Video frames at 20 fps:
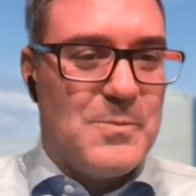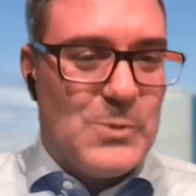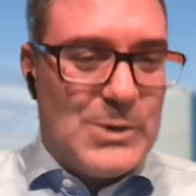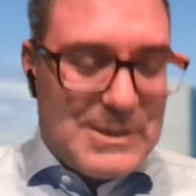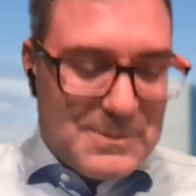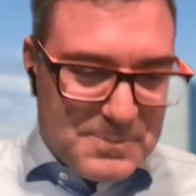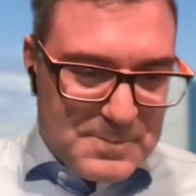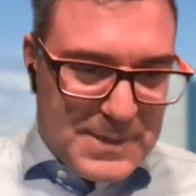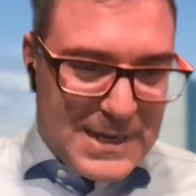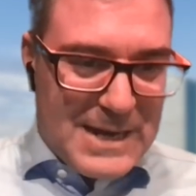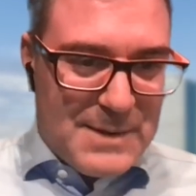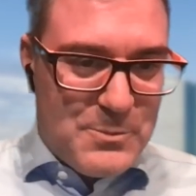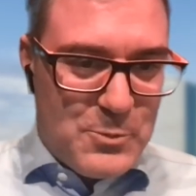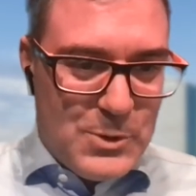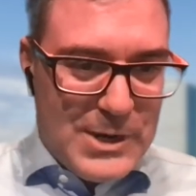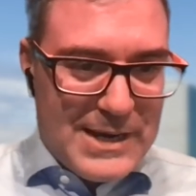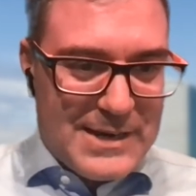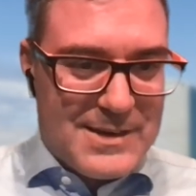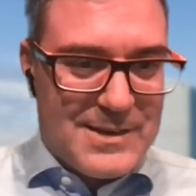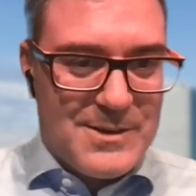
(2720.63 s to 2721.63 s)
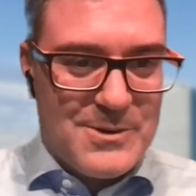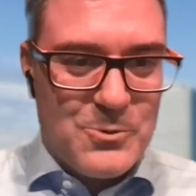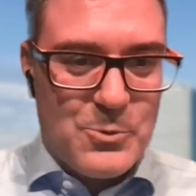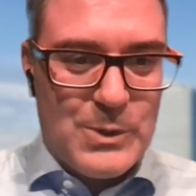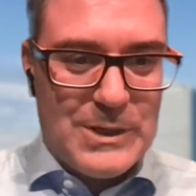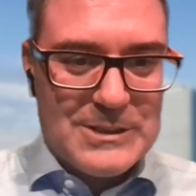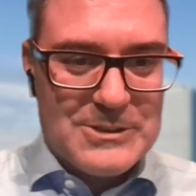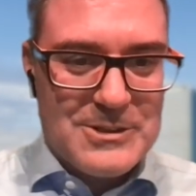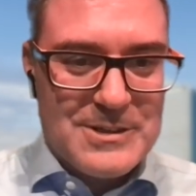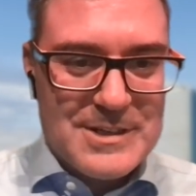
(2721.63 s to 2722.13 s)
Well, Bob Wick,
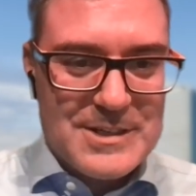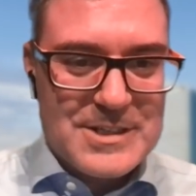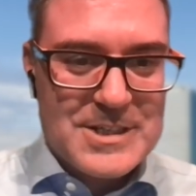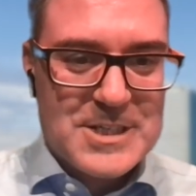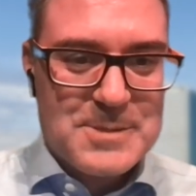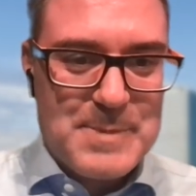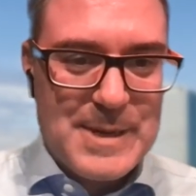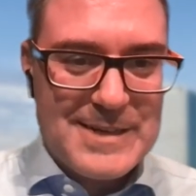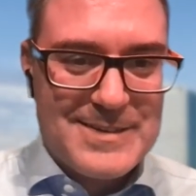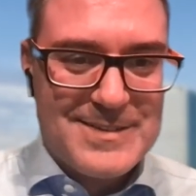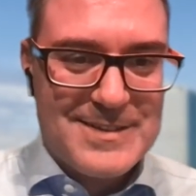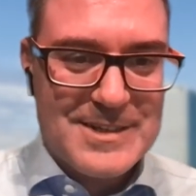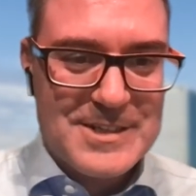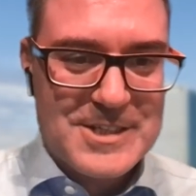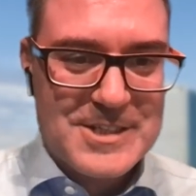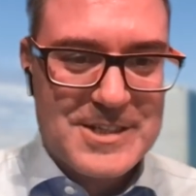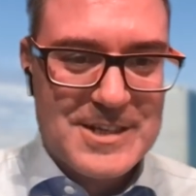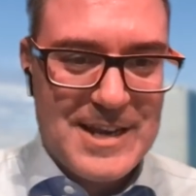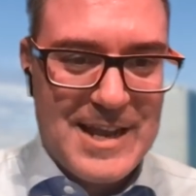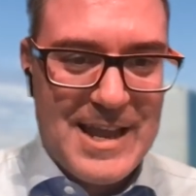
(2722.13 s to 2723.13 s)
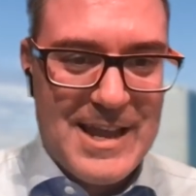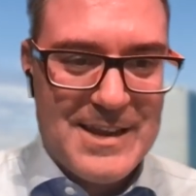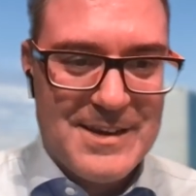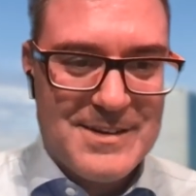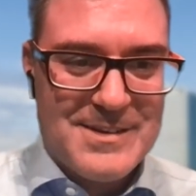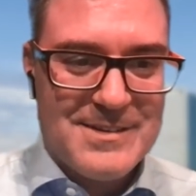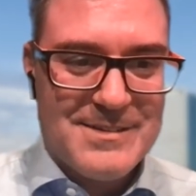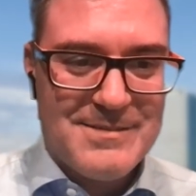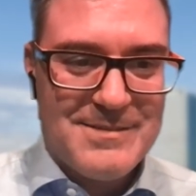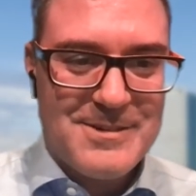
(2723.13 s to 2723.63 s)
wilderness specialist
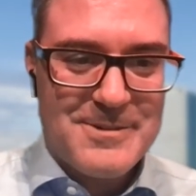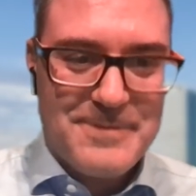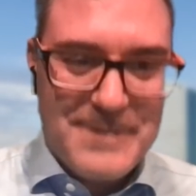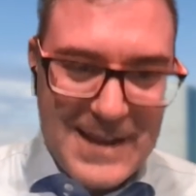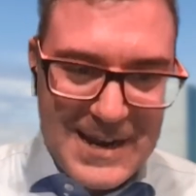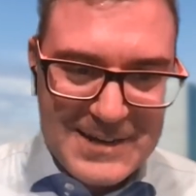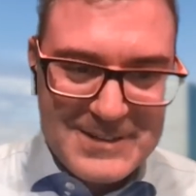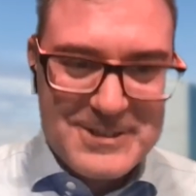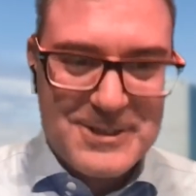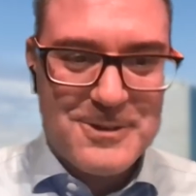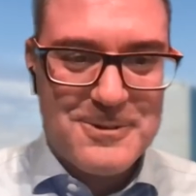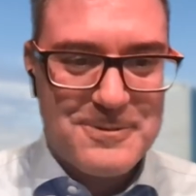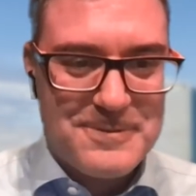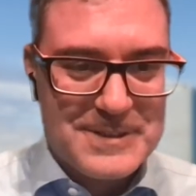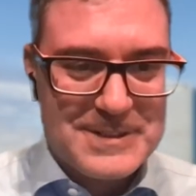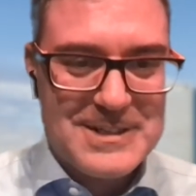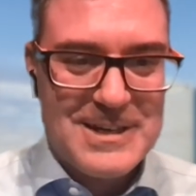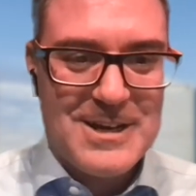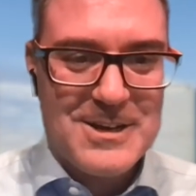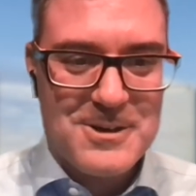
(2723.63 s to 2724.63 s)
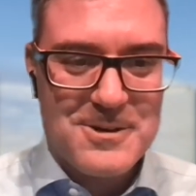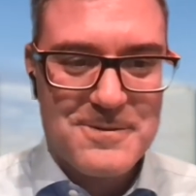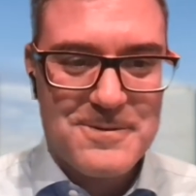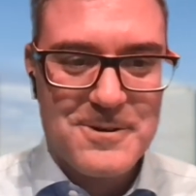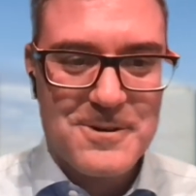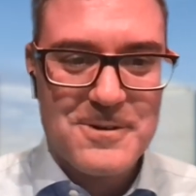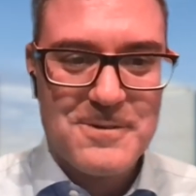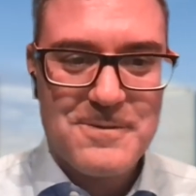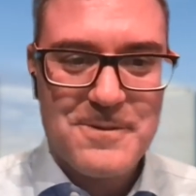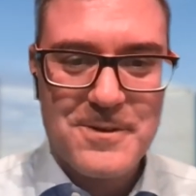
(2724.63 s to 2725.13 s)
and de facto
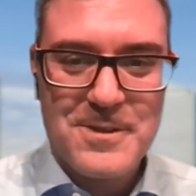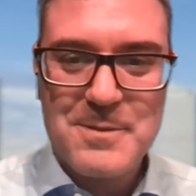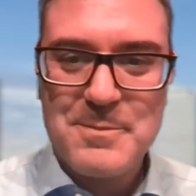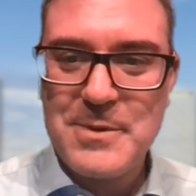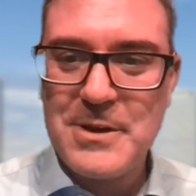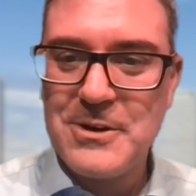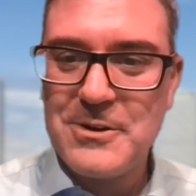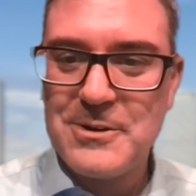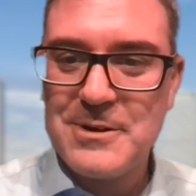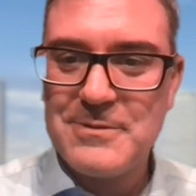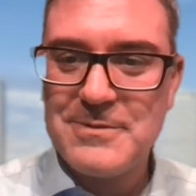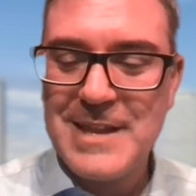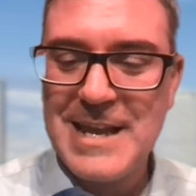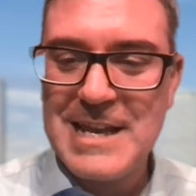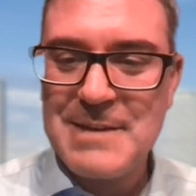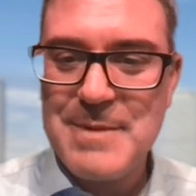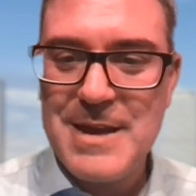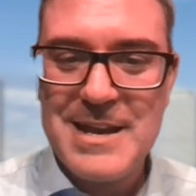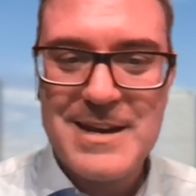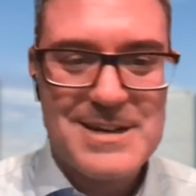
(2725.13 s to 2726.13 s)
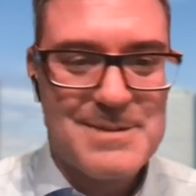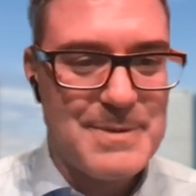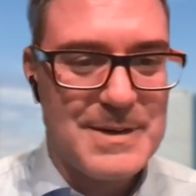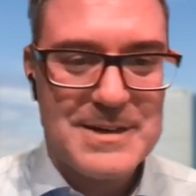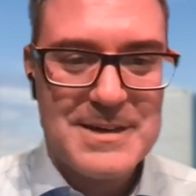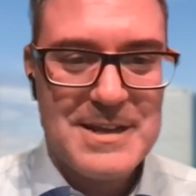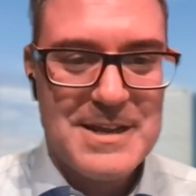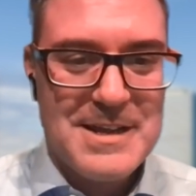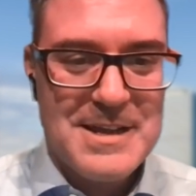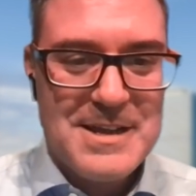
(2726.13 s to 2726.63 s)
photographer for the Bureau of Land
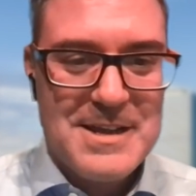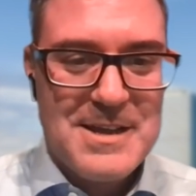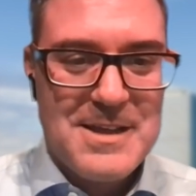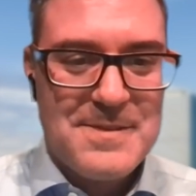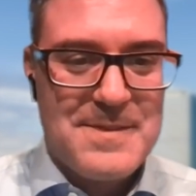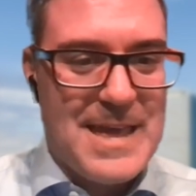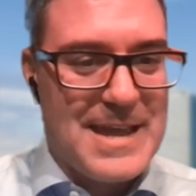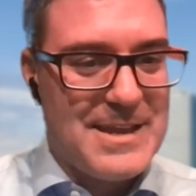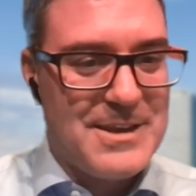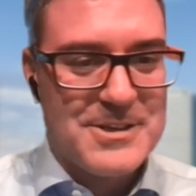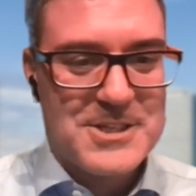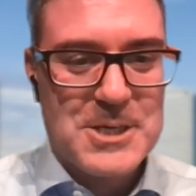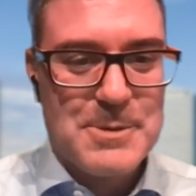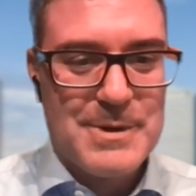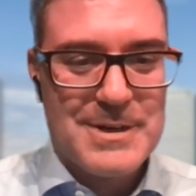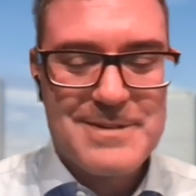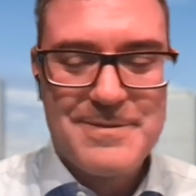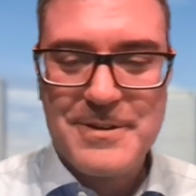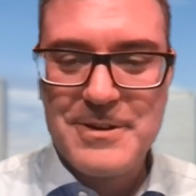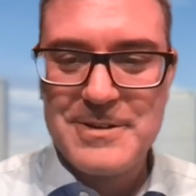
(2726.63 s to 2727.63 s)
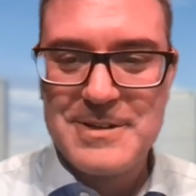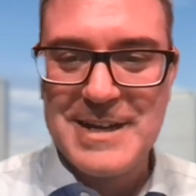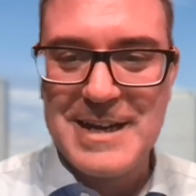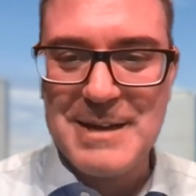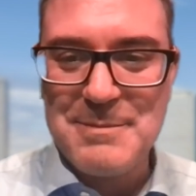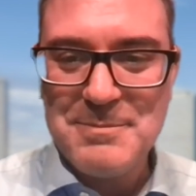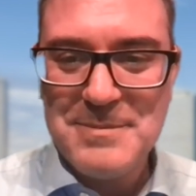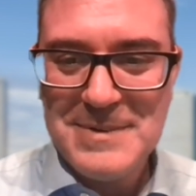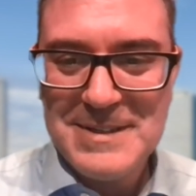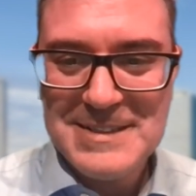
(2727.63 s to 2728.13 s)
Management, thank you so much for your
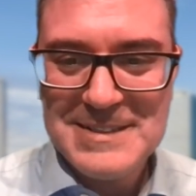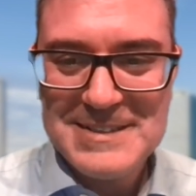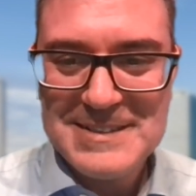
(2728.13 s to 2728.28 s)
time.